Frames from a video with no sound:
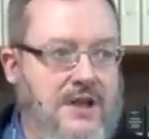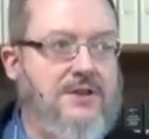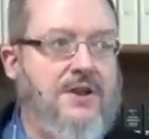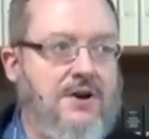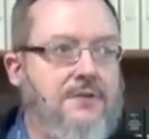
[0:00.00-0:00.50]
in
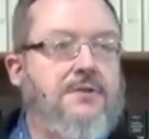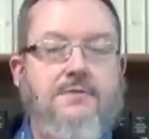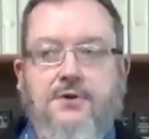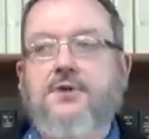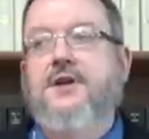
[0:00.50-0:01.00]
the earth
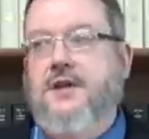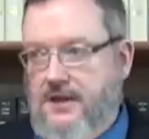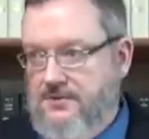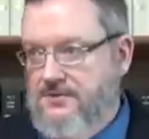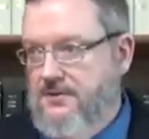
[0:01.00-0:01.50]
of who he
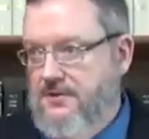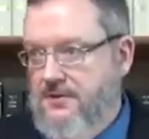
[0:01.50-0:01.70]
is.